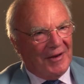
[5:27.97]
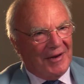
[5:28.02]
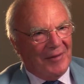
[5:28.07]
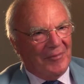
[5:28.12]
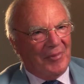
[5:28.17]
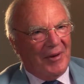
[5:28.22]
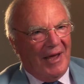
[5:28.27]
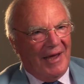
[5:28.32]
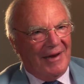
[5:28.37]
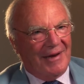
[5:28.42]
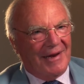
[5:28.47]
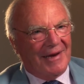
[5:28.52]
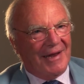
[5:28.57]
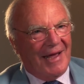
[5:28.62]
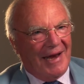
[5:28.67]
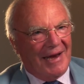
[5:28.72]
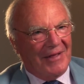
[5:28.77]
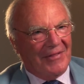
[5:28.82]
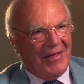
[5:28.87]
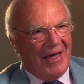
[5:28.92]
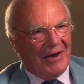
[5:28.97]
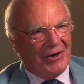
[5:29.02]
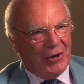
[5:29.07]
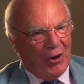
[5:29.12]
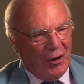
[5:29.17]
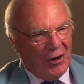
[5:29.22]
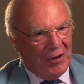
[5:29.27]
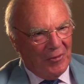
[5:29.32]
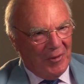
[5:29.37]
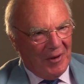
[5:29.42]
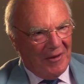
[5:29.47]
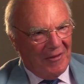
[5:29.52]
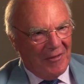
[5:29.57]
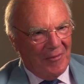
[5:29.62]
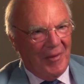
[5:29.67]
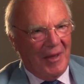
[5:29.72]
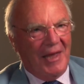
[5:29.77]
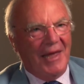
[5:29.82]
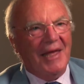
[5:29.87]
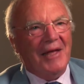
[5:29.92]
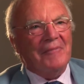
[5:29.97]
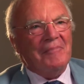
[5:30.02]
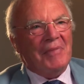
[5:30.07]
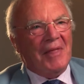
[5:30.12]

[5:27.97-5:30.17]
that it played in getting that document to me,